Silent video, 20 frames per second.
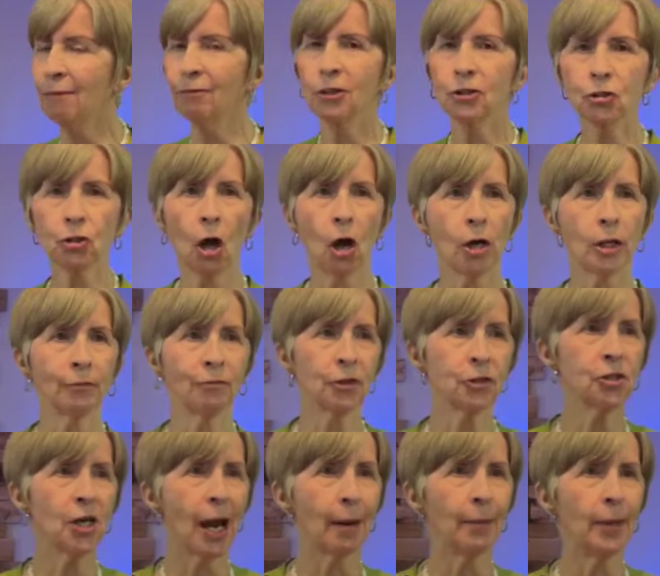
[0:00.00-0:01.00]
I have a
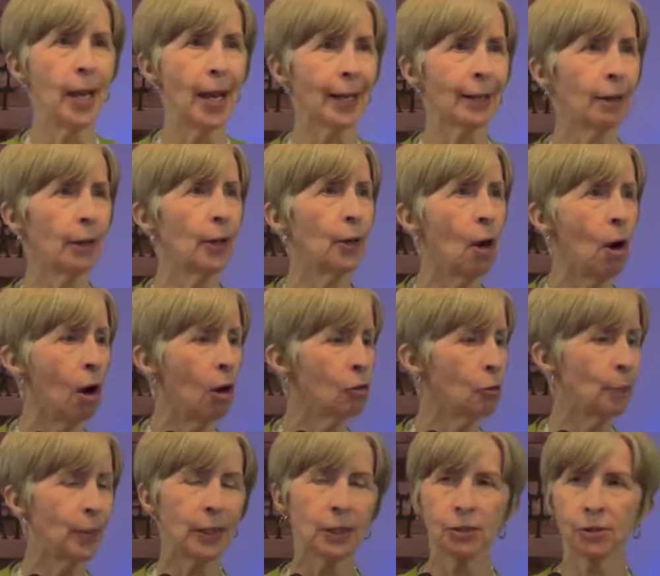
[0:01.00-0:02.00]
chart of the tabernacle and
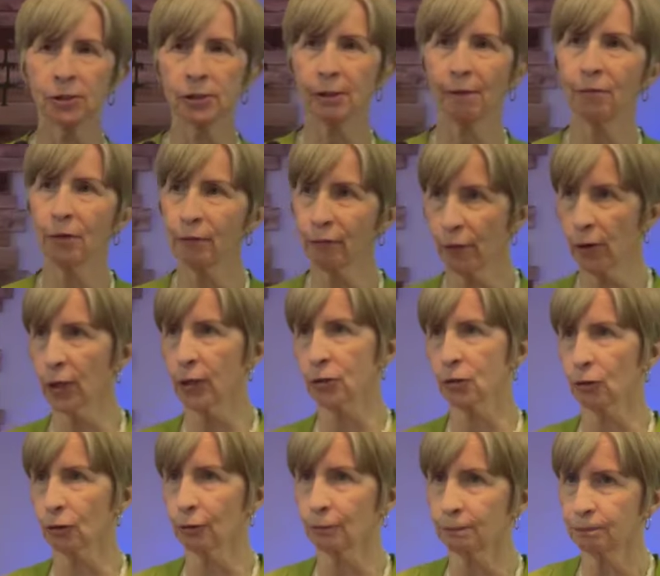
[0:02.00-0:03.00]
all the pieces of the
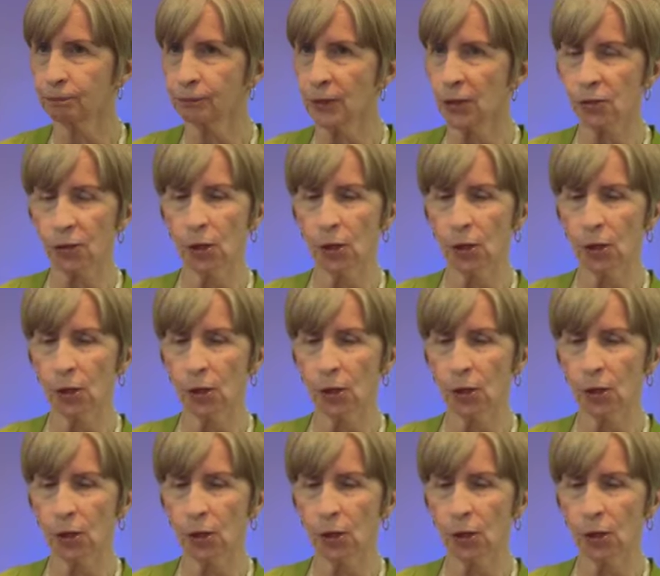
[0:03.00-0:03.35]
furniture.